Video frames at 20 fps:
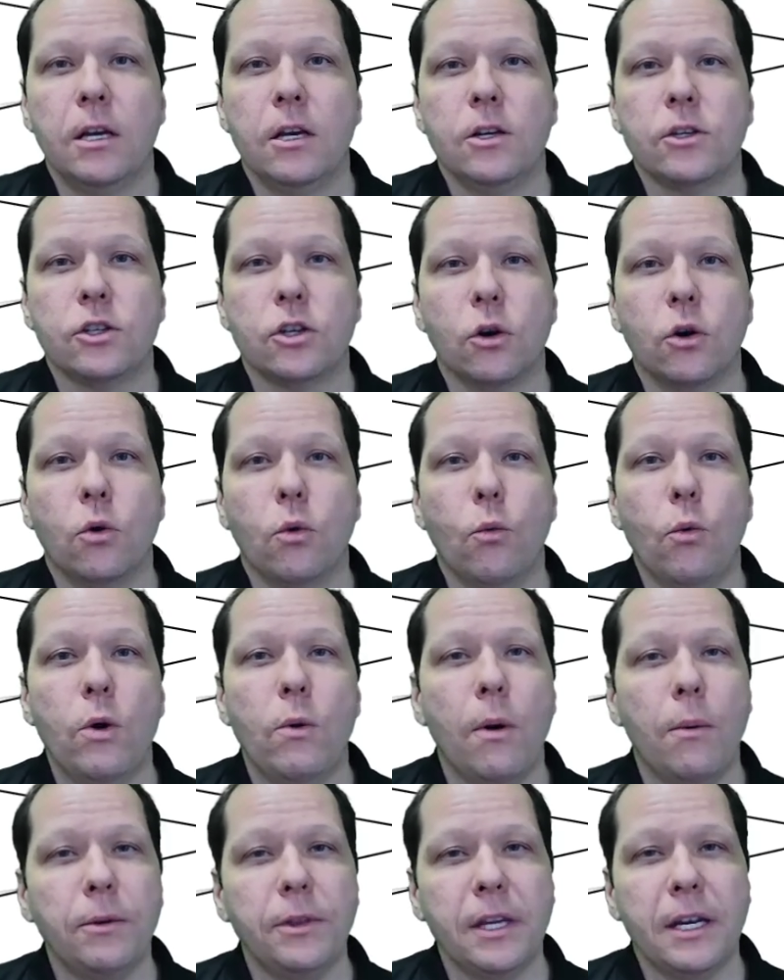So we
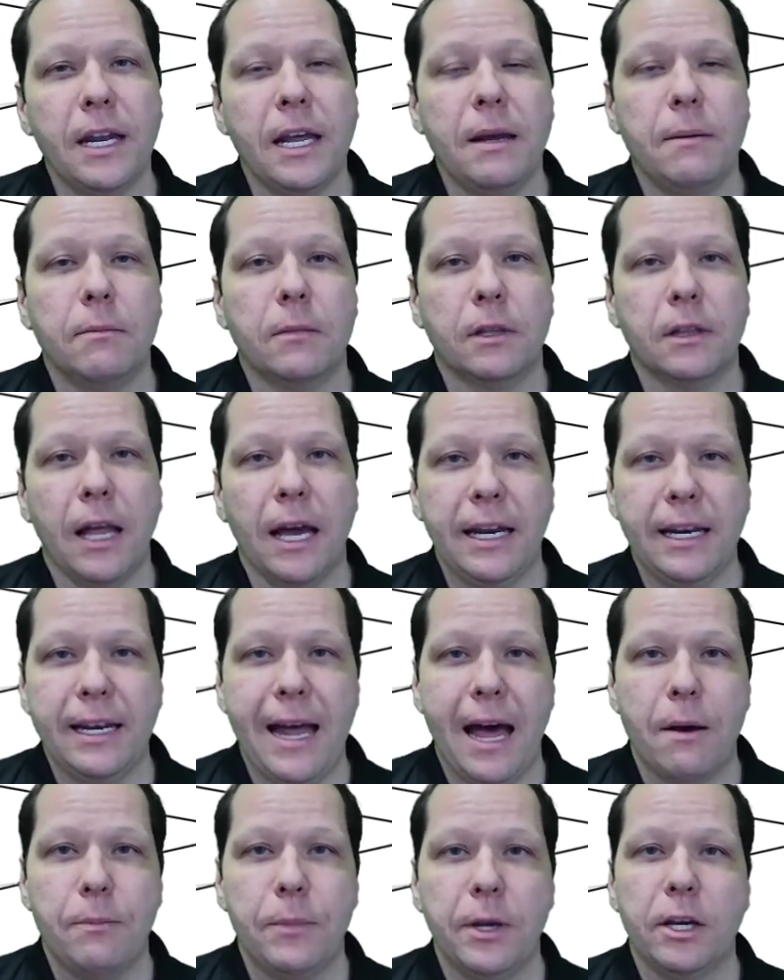went with the name
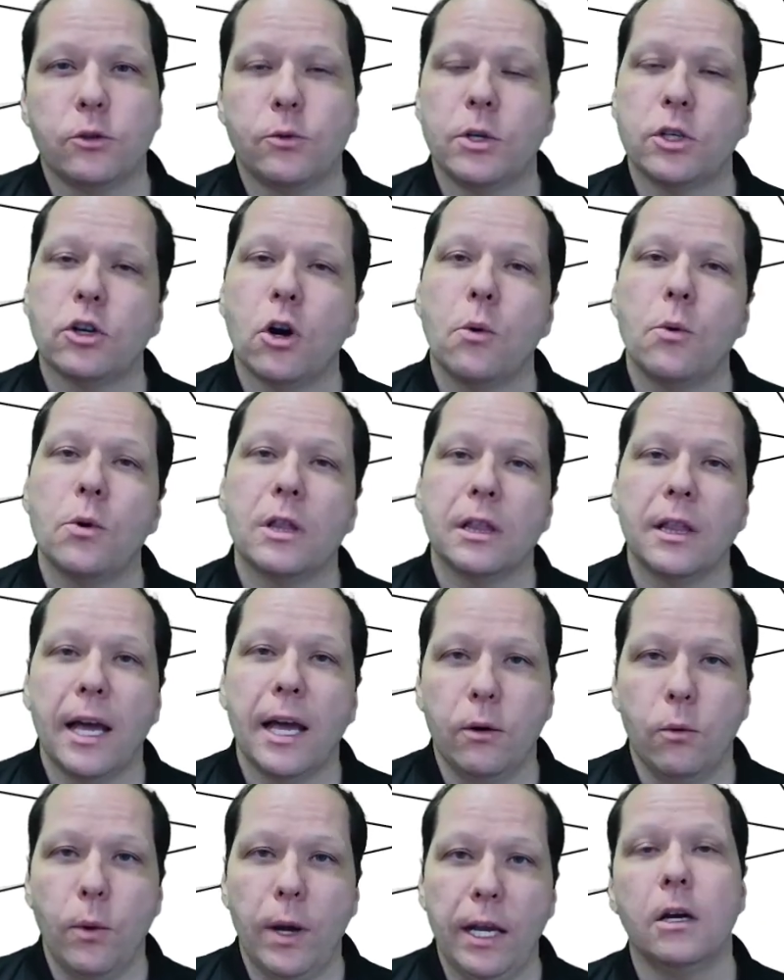LightNap because we start with
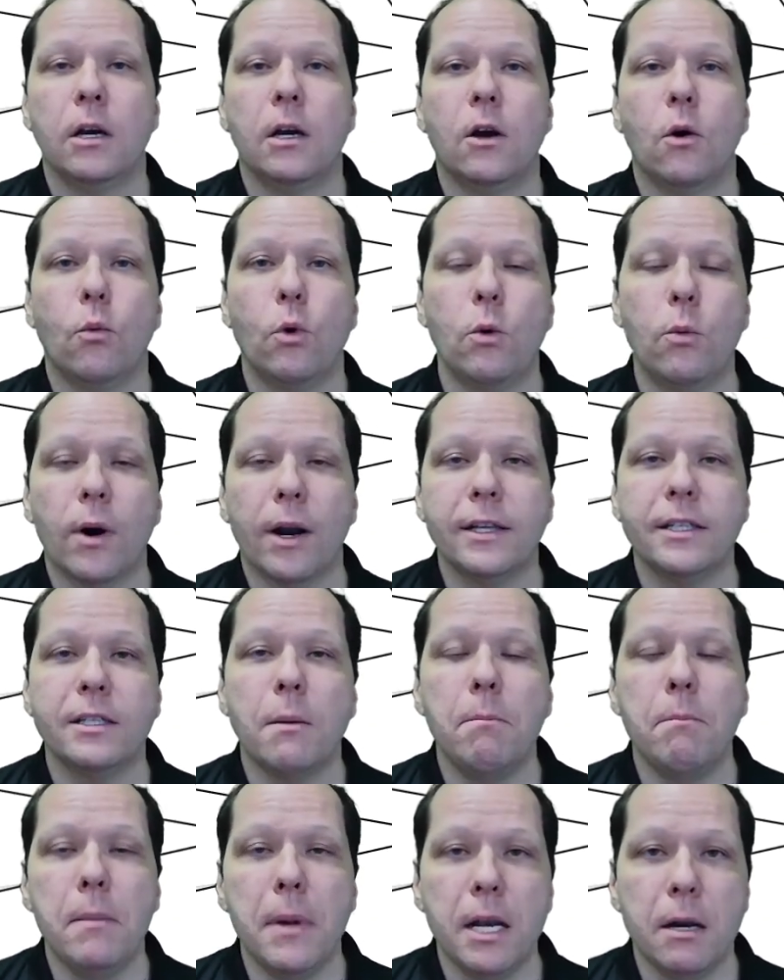lightweight. We wanted to
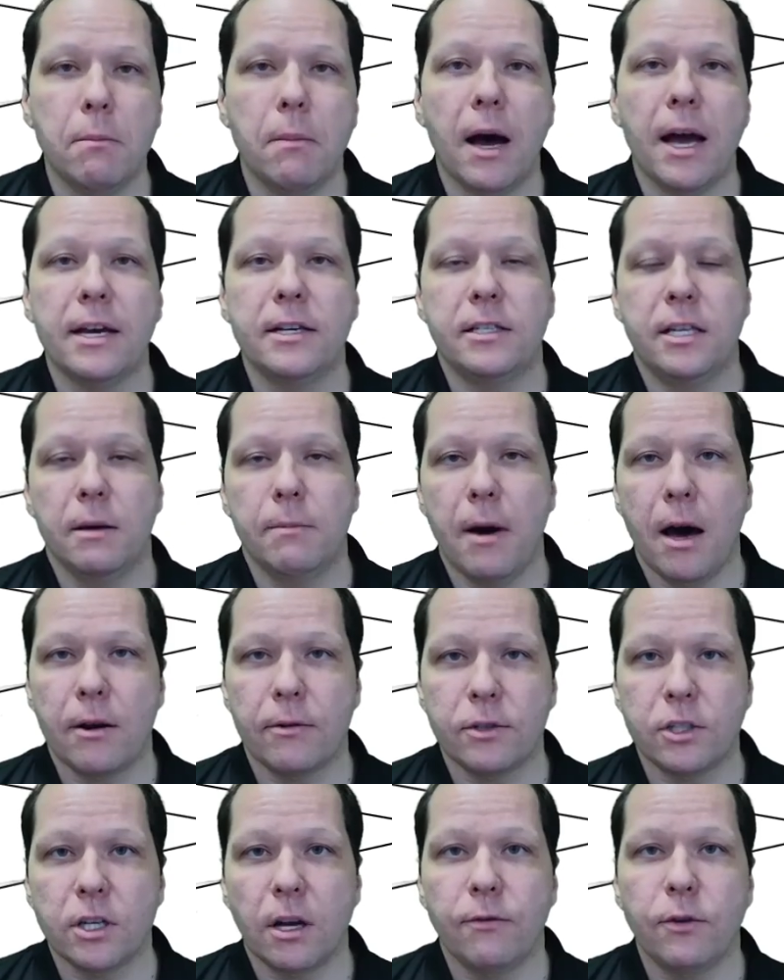minimize the amount
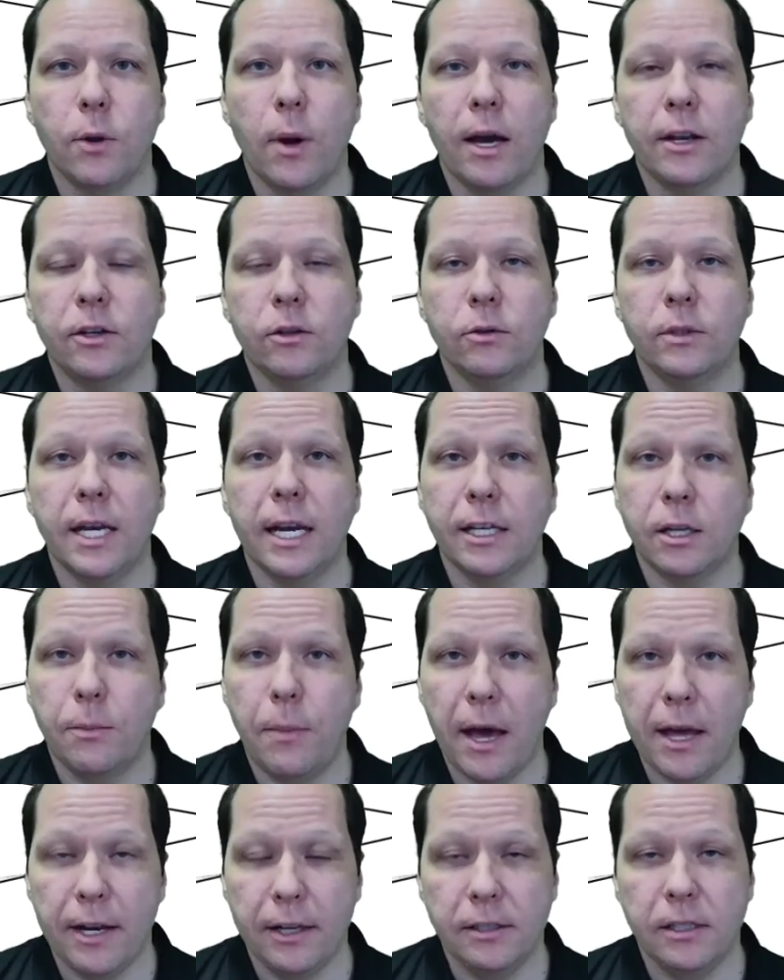of stuff you had to take
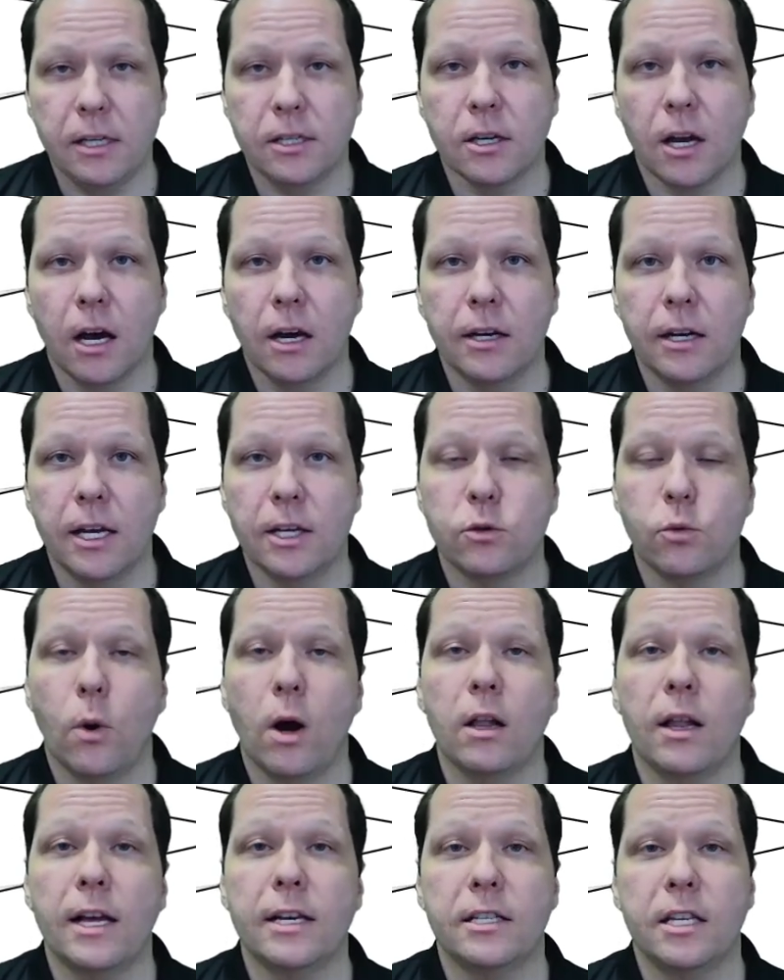dependencies on, as
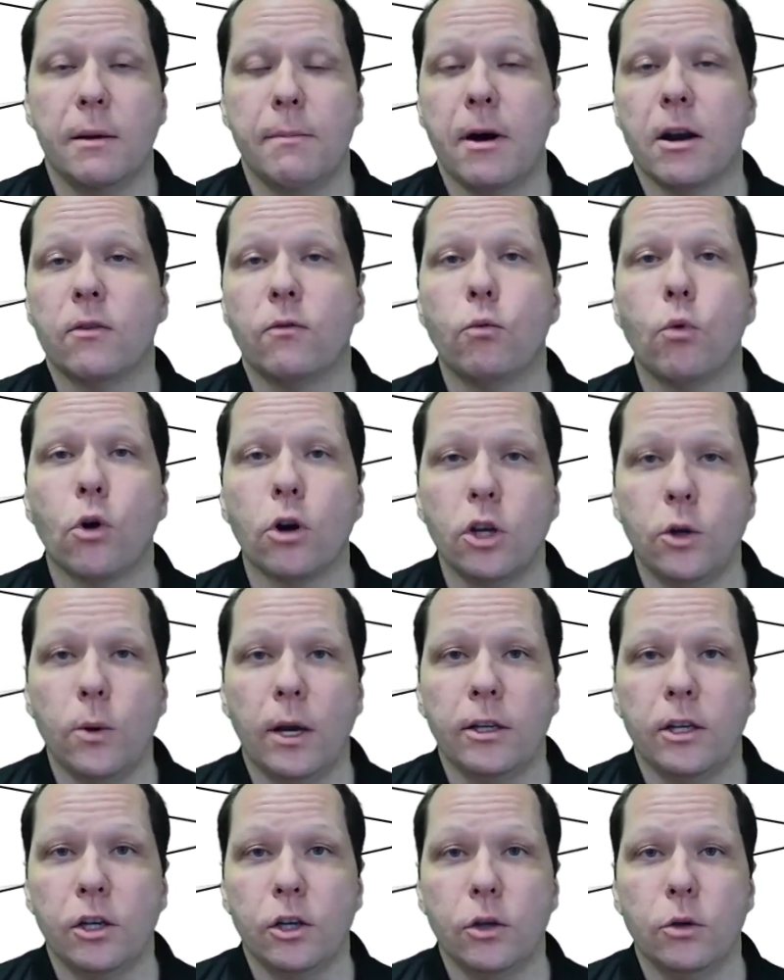well as the amount of work you
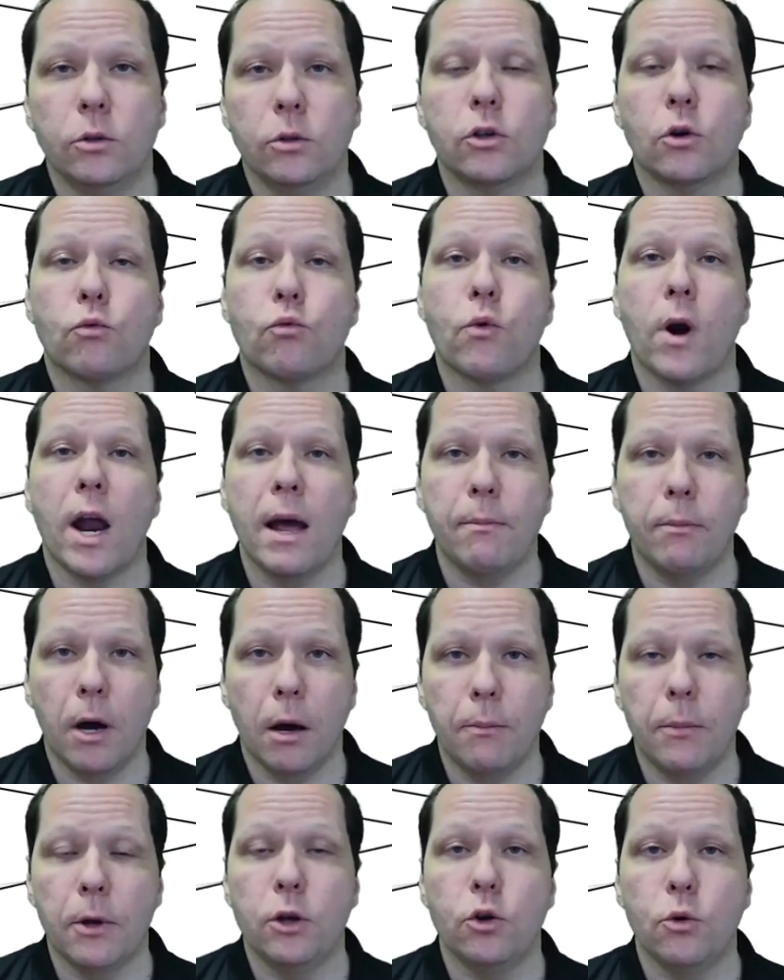had to do to ramp
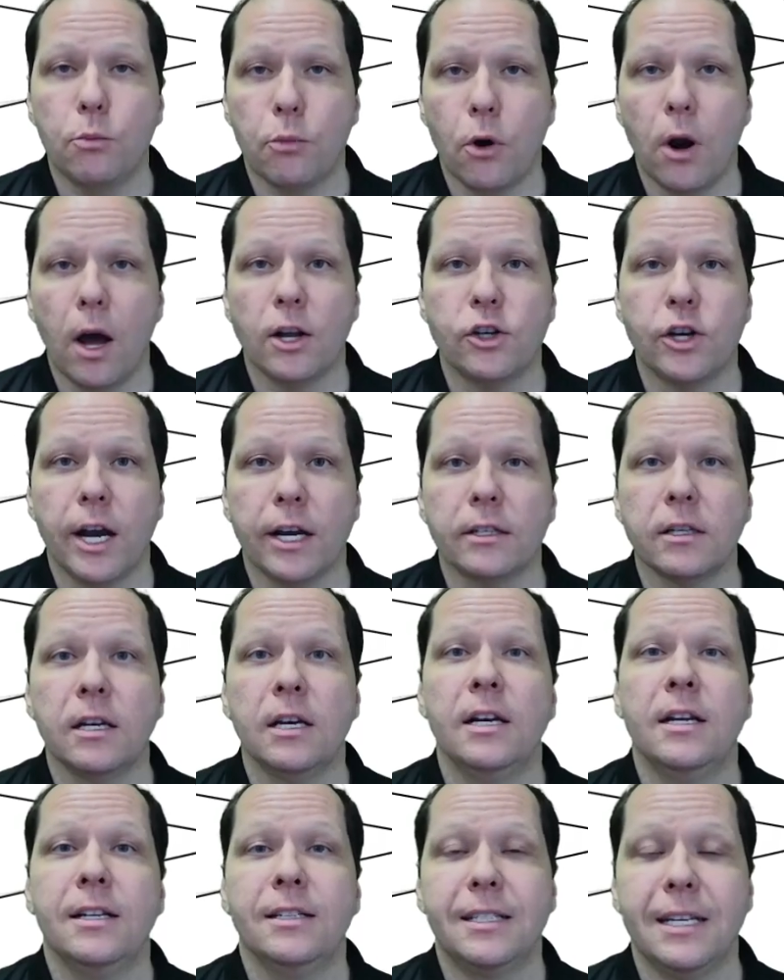up a new project
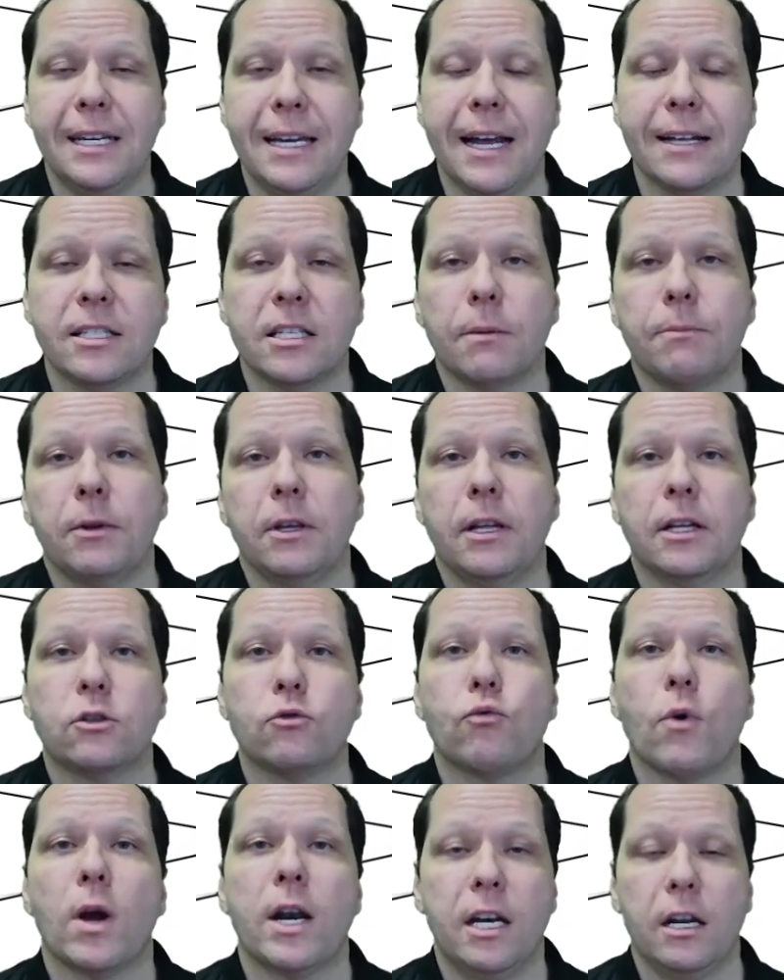to get something that's
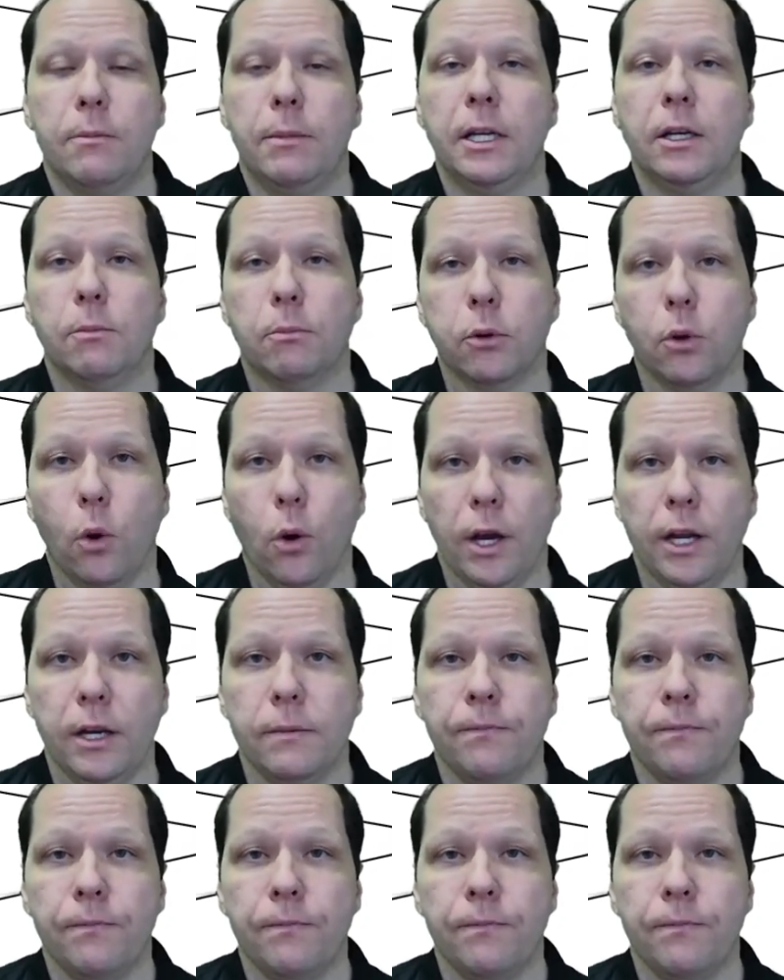ready to be deployed.